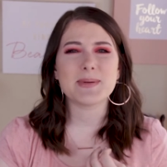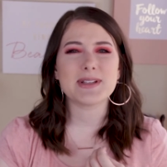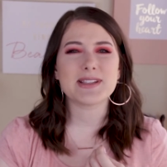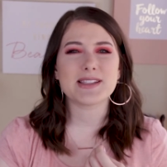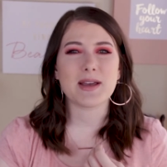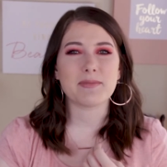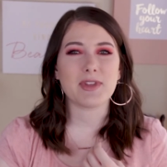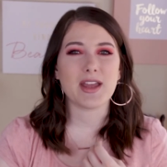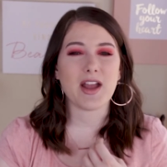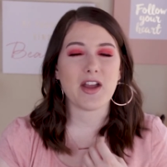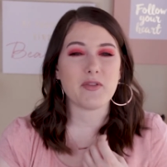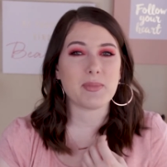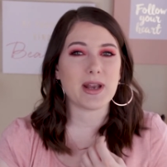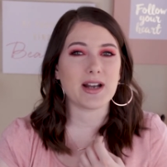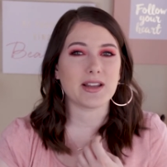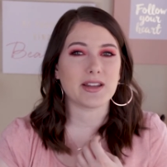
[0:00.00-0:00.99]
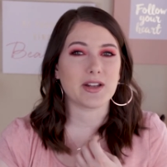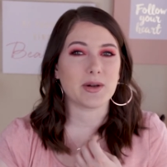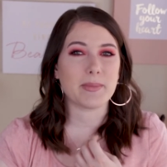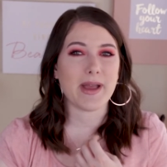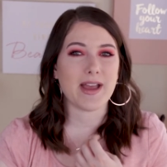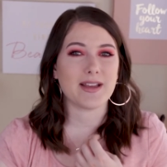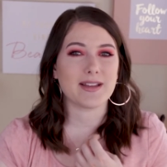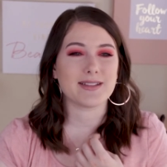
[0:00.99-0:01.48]
been something I've been a little
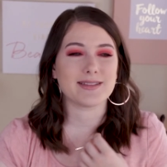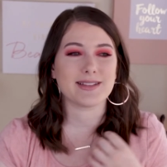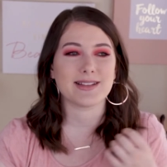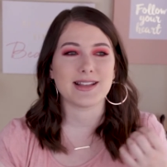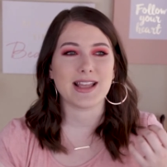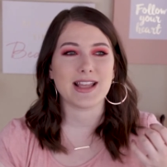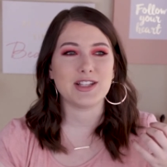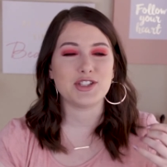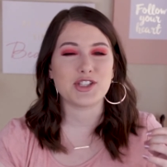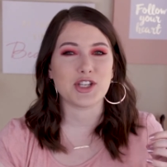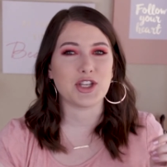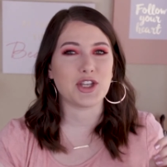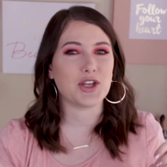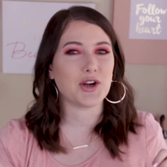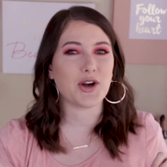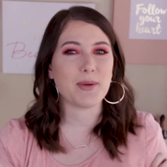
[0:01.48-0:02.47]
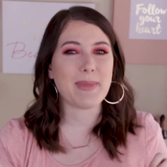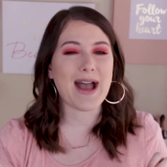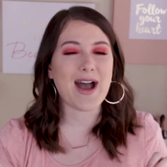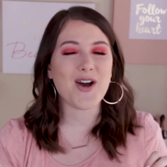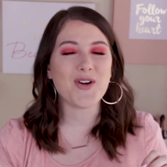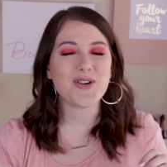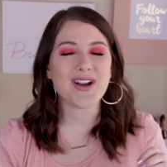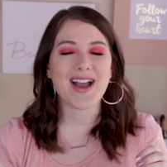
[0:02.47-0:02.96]
bit insecure
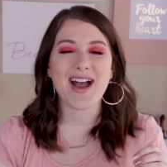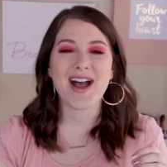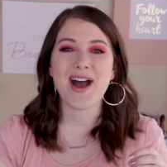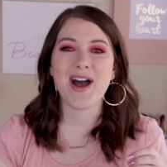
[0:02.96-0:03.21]
about.